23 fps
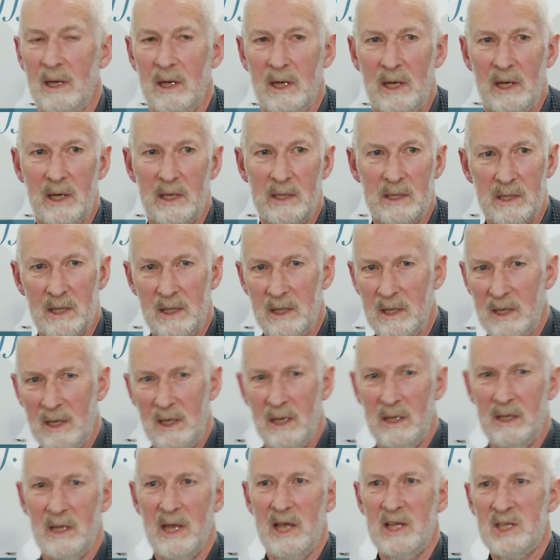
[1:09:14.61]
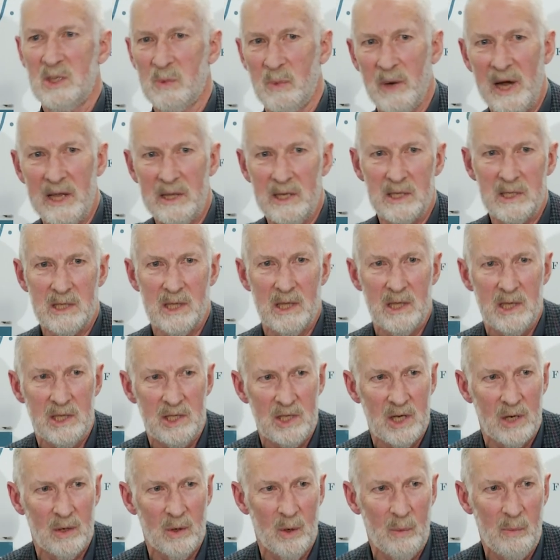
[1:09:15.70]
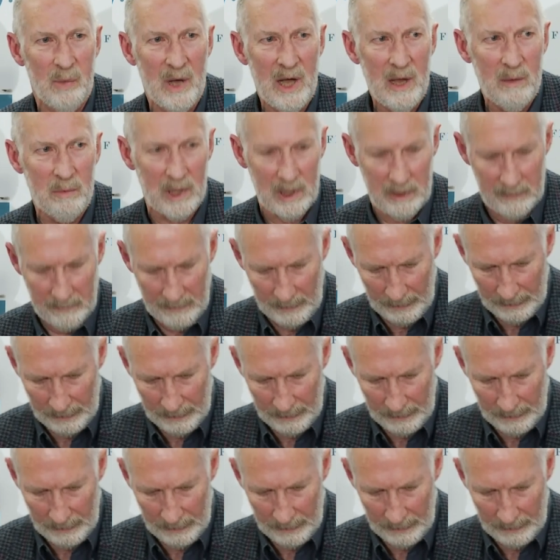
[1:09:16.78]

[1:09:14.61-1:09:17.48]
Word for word: and, and they spread this to the general public.